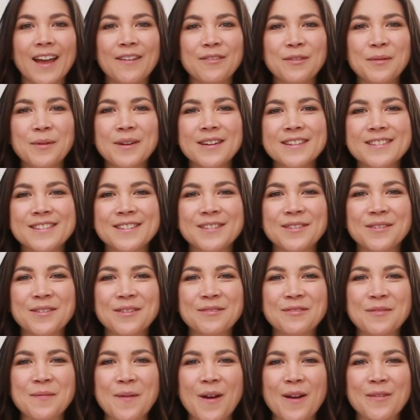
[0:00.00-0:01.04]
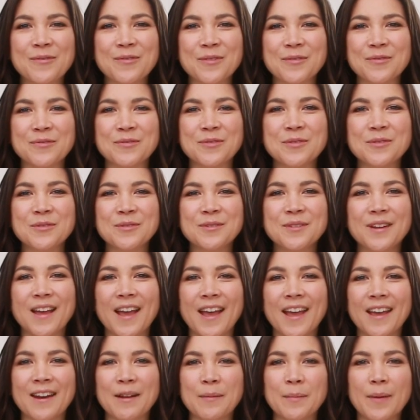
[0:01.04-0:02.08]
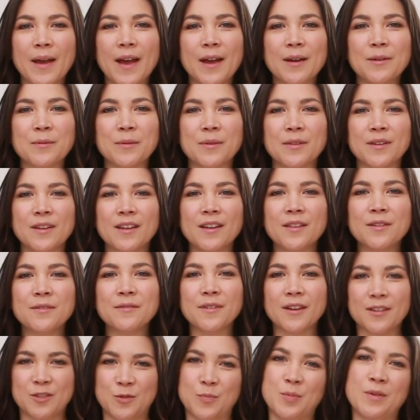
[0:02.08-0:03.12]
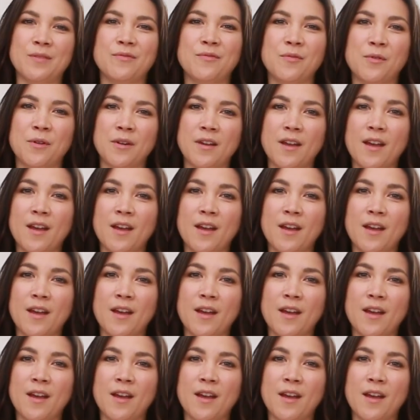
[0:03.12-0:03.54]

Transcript: Hey everyone, it's Lauren from Hot for Food, and I'm back with another recipe for